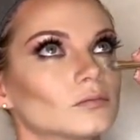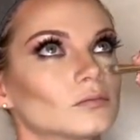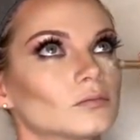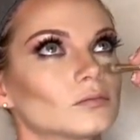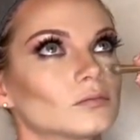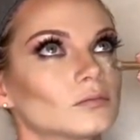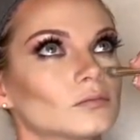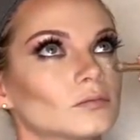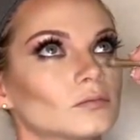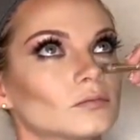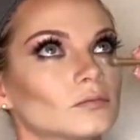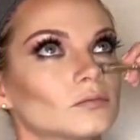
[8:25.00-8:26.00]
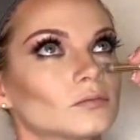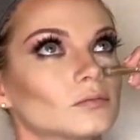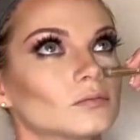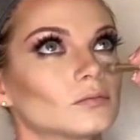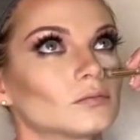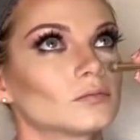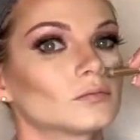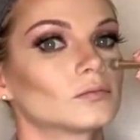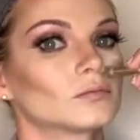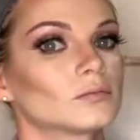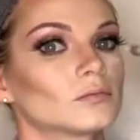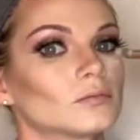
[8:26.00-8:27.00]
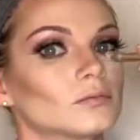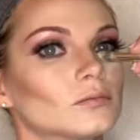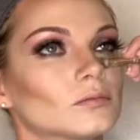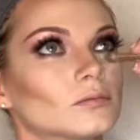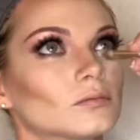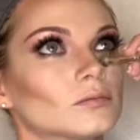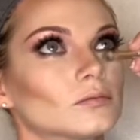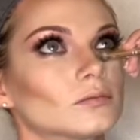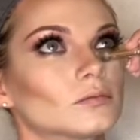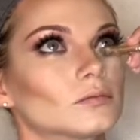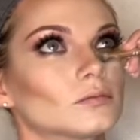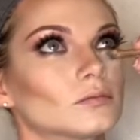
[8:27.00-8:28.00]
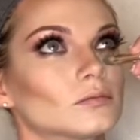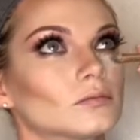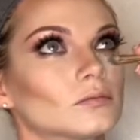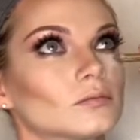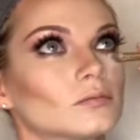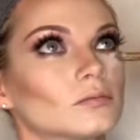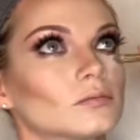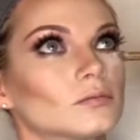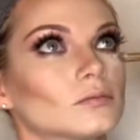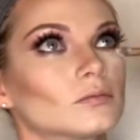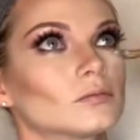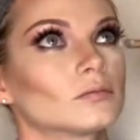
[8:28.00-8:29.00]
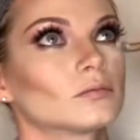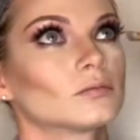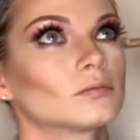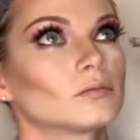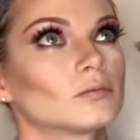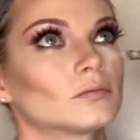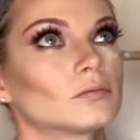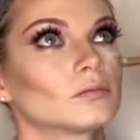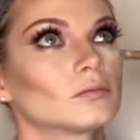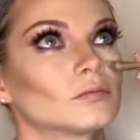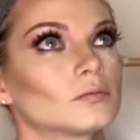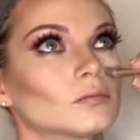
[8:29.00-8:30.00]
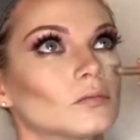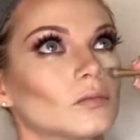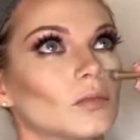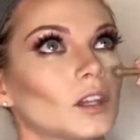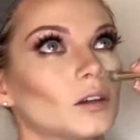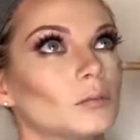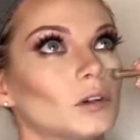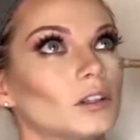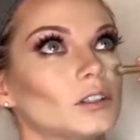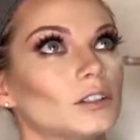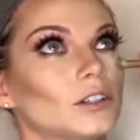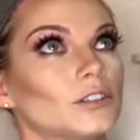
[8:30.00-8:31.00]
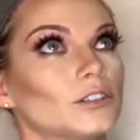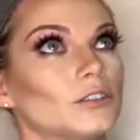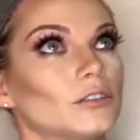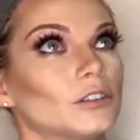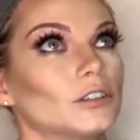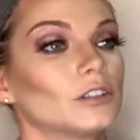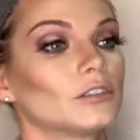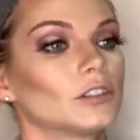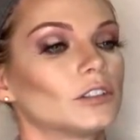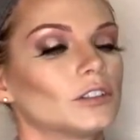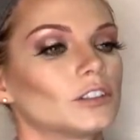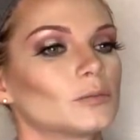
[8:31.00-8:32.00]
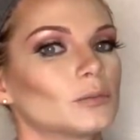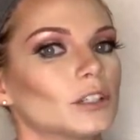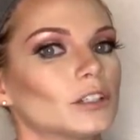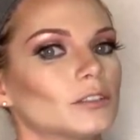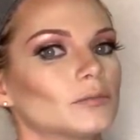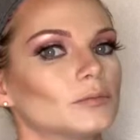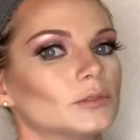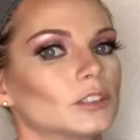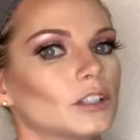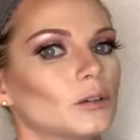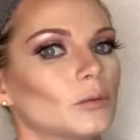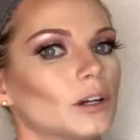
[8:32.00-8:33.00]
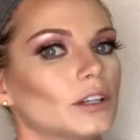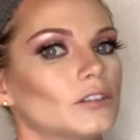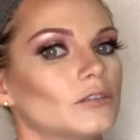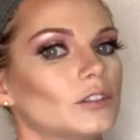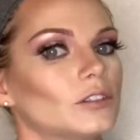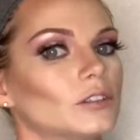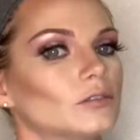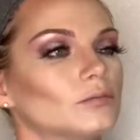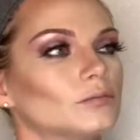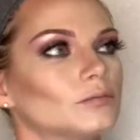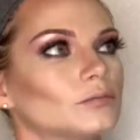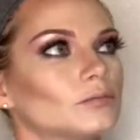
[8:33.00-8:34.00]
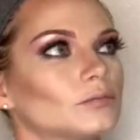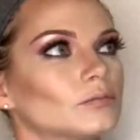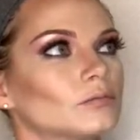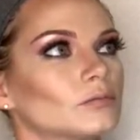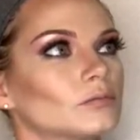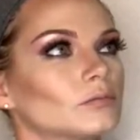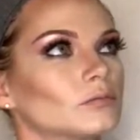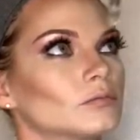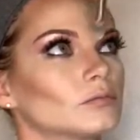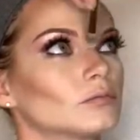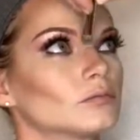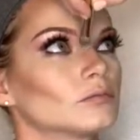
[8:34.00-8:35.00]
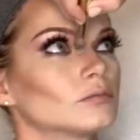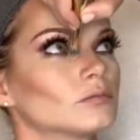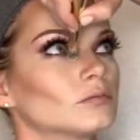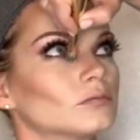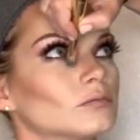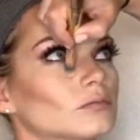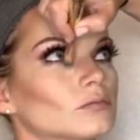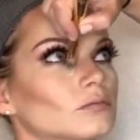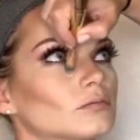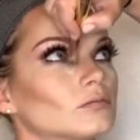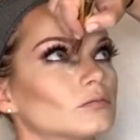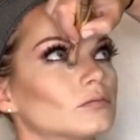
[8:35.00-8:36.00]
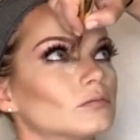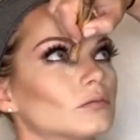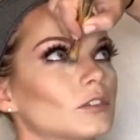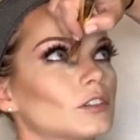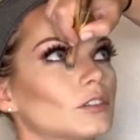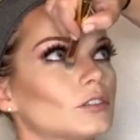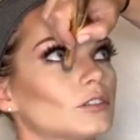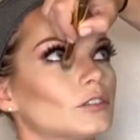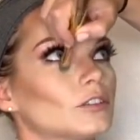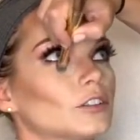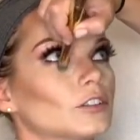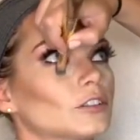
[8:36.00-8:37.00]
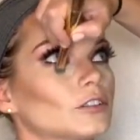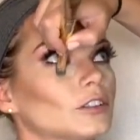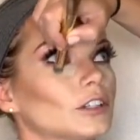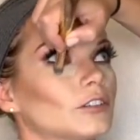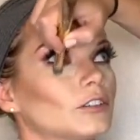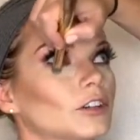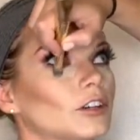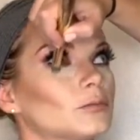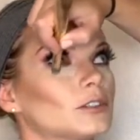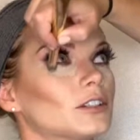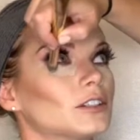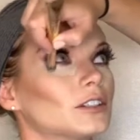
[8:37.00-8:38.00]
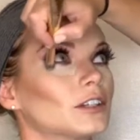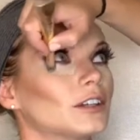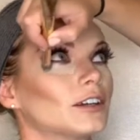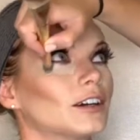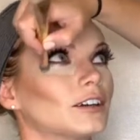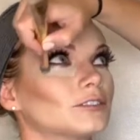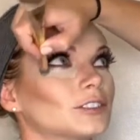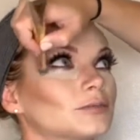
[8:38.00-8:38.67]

I'll apply an extra highlight right underneath her eye and down in a triangular shape towards the edge of her nose. This is just a shade or two lighter than her all over color,